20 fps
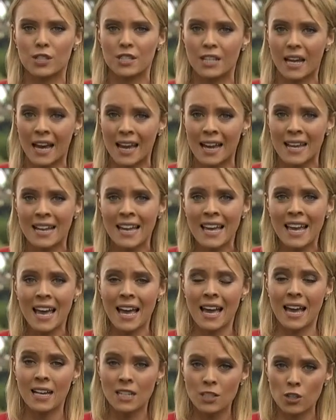today
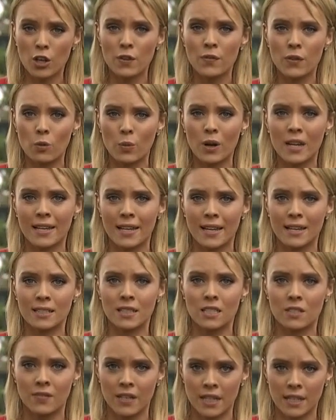and over the
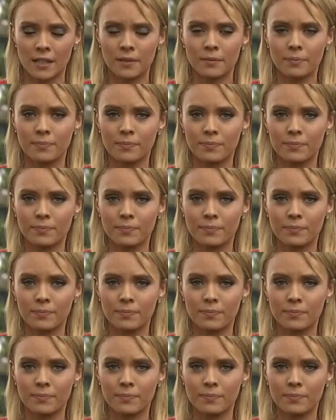weekend. Davina, we'll